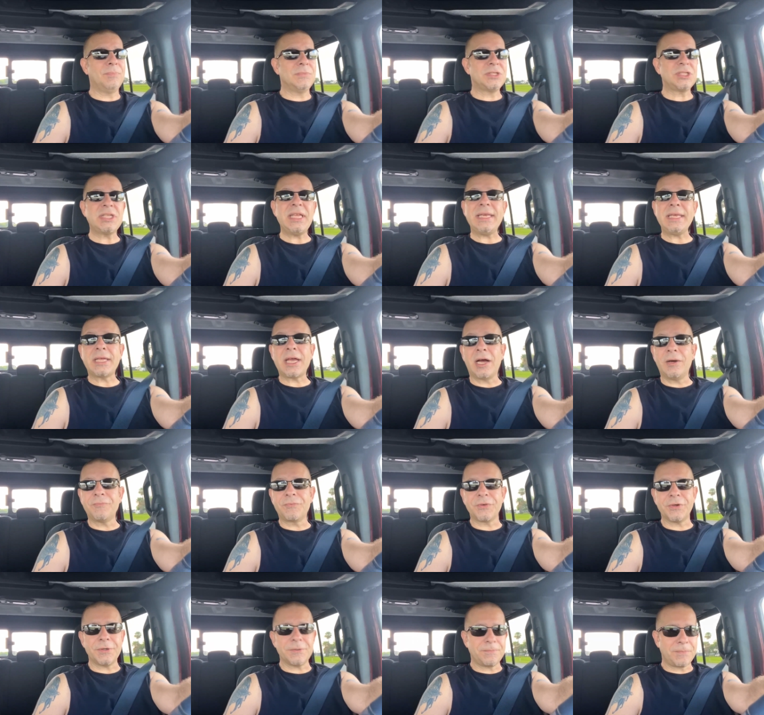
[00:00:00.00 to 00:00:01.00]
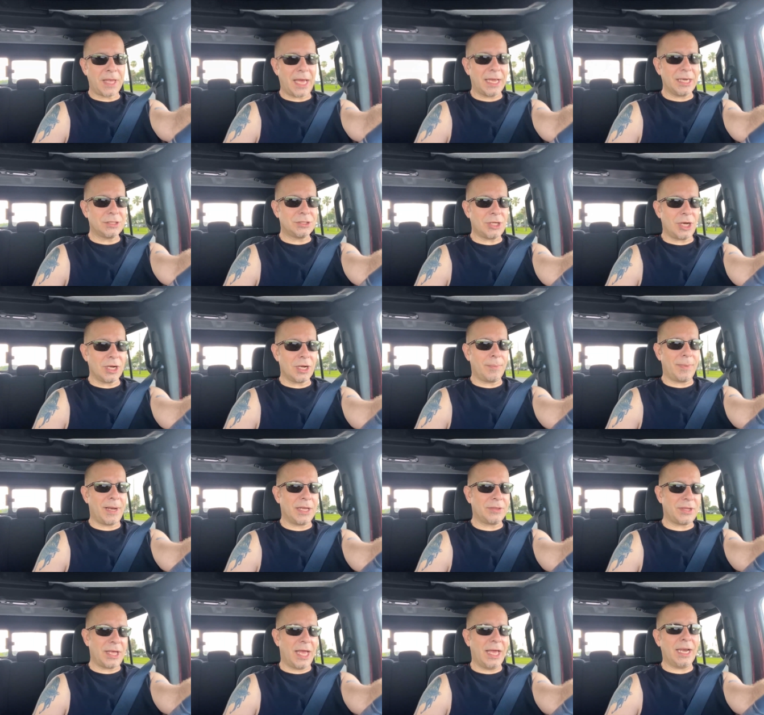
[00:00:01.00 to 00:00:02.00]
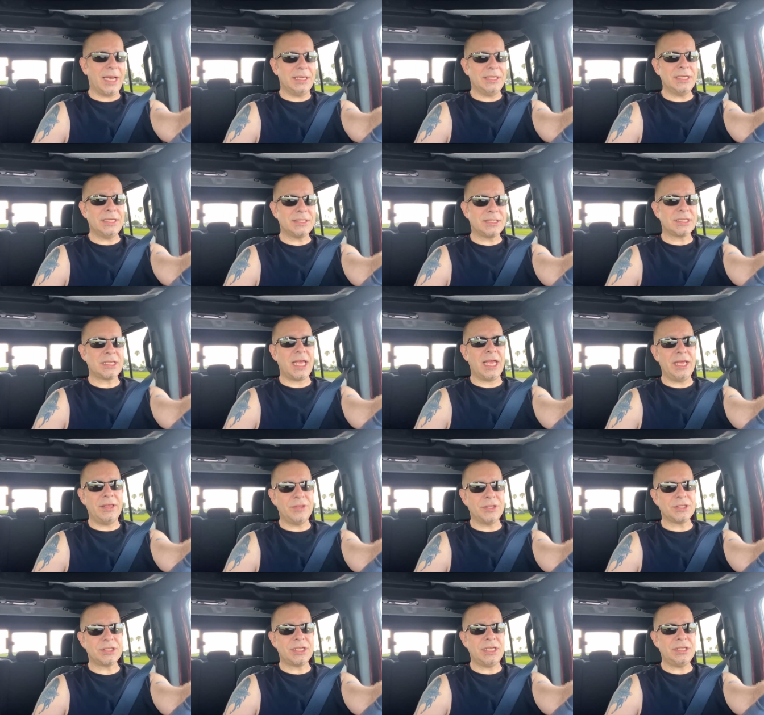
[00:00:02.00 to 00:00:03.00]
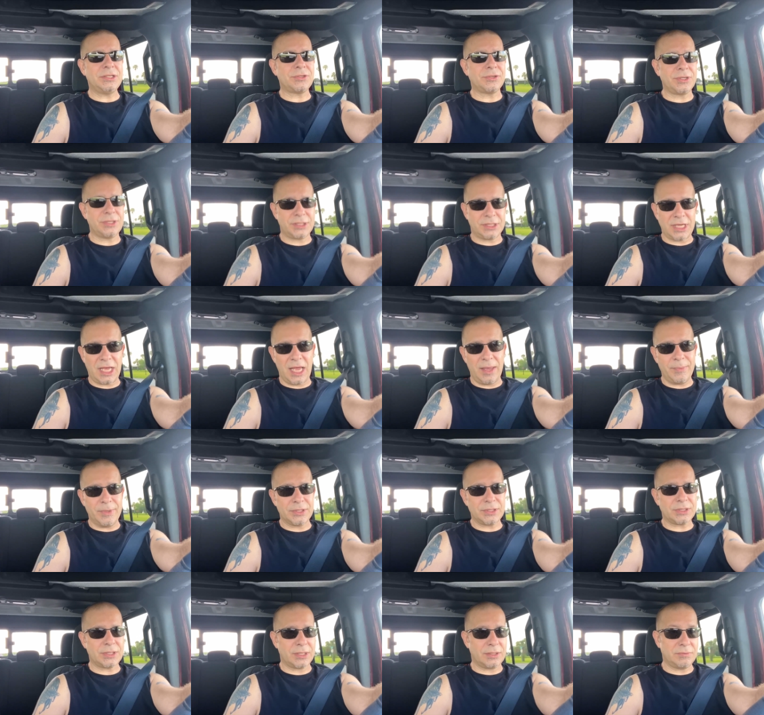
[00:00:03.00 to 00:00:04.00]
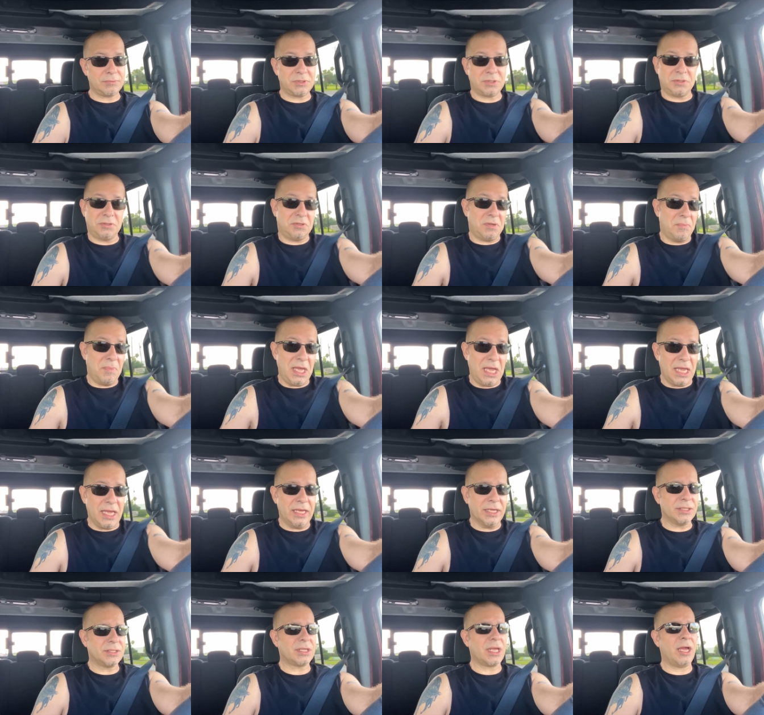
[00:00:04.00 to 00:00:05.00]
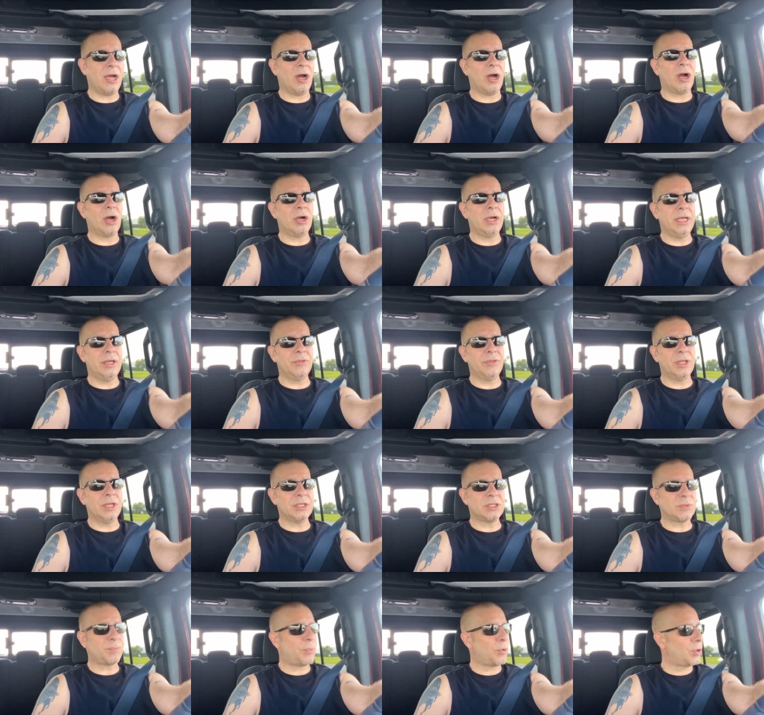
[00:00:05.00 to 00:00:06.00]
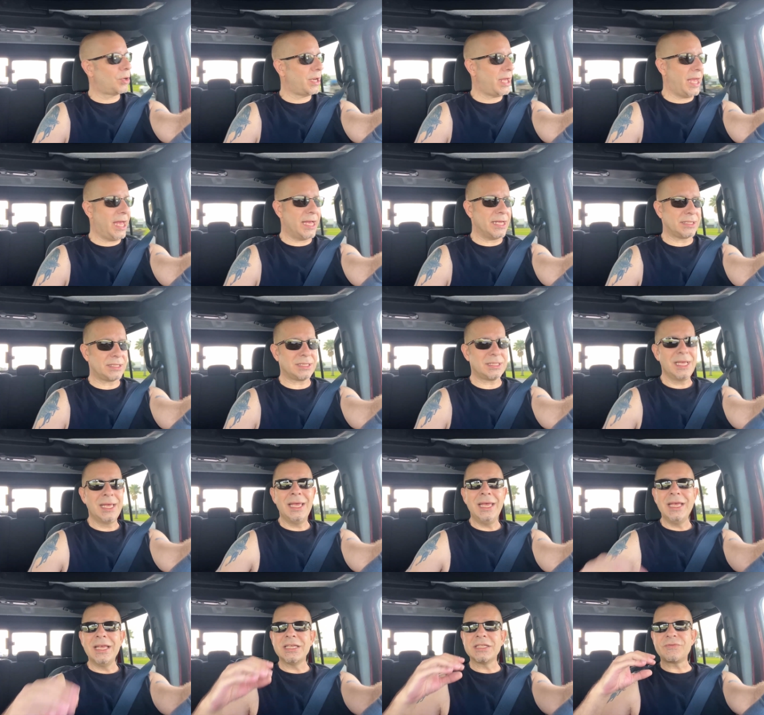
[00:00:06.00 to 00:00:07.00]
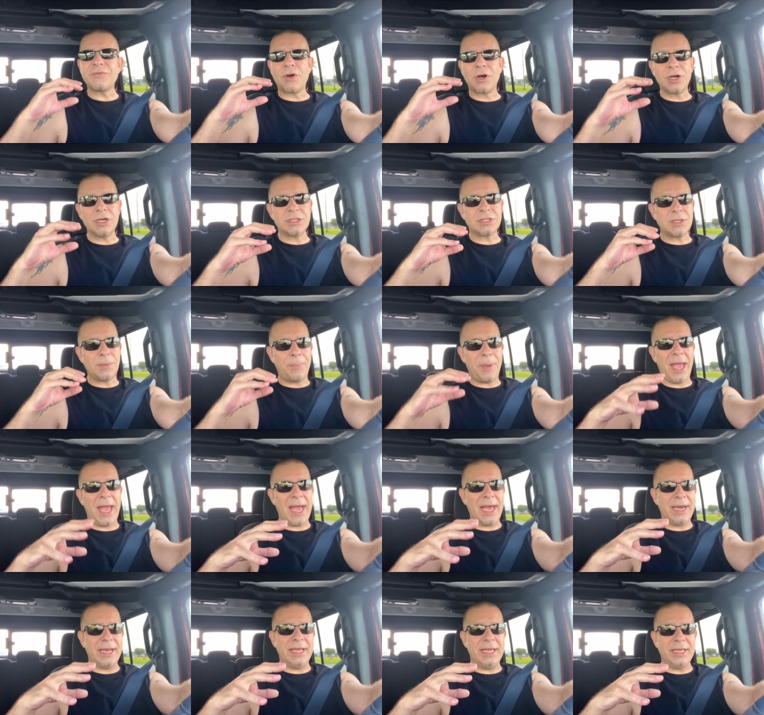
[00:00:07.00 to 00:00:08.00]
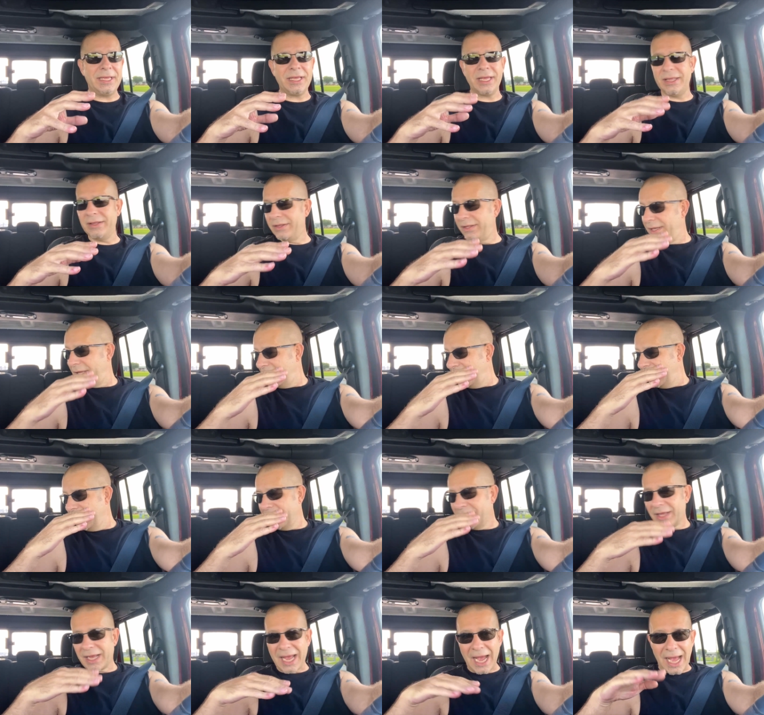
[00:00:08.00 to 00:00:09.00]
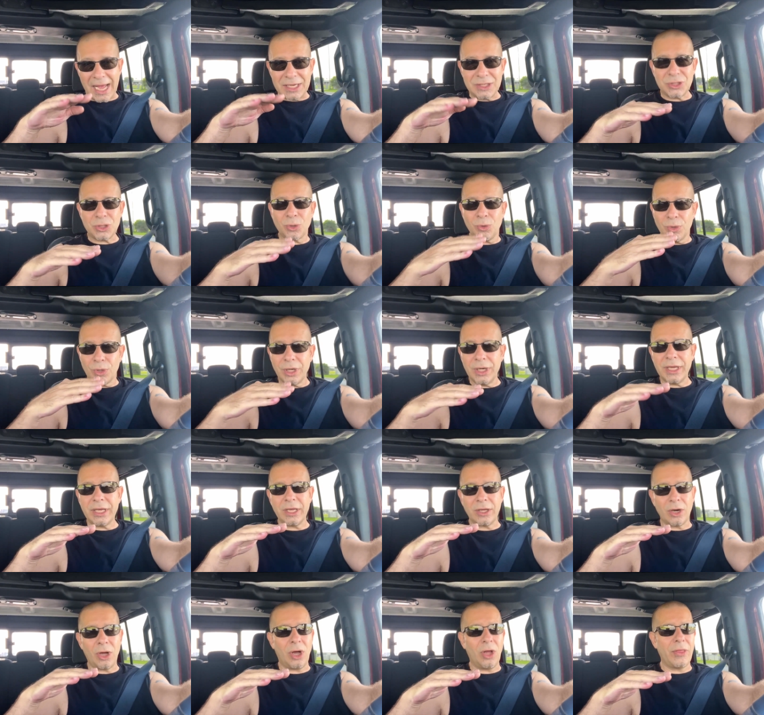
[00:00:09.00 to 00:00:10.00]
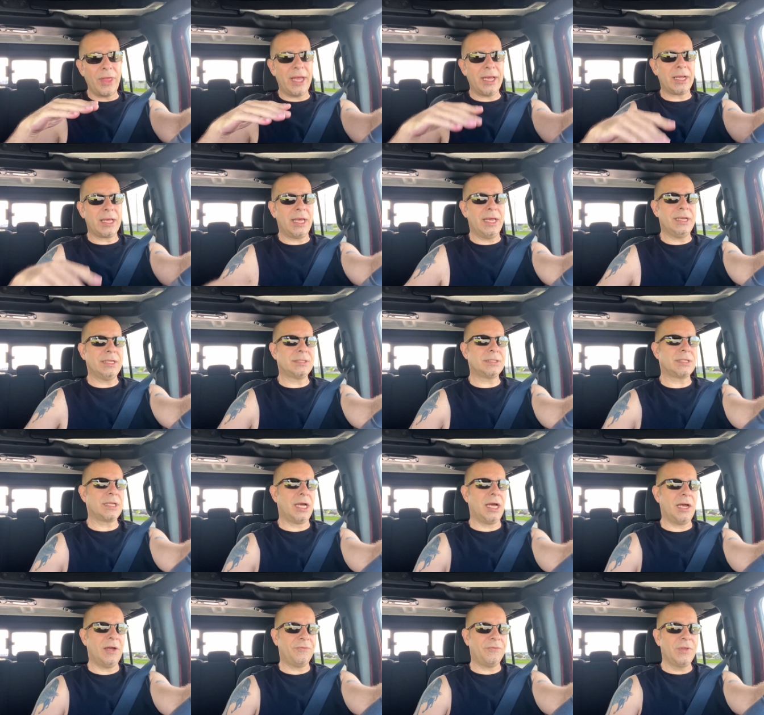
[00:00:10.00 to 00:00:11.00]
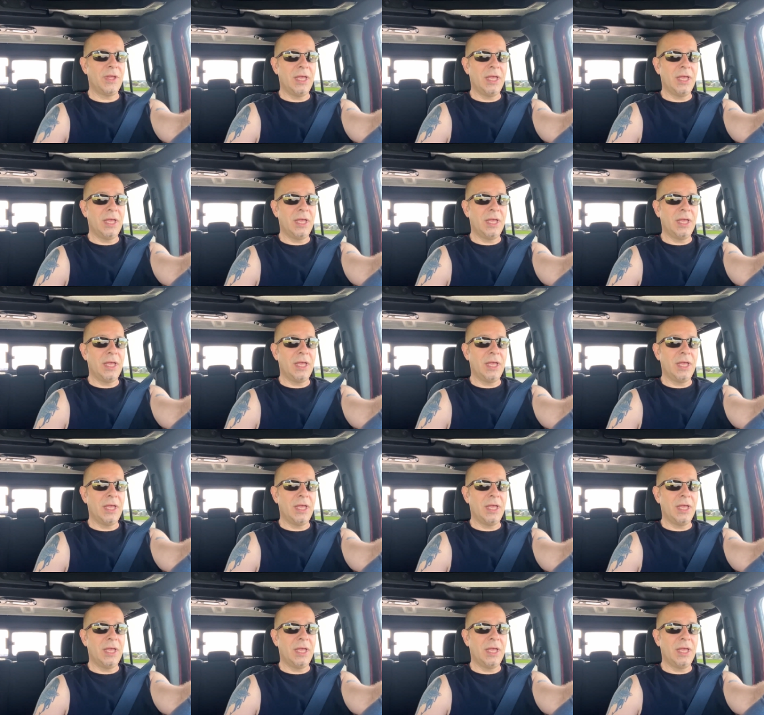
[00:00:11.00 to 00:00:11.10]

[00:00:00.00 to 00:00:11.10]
Seat comfort, got to talk about that. I did say the seats are the same as, to me, as they are in the Sport S, as far as the padding and the contouring and all that kind of stuff.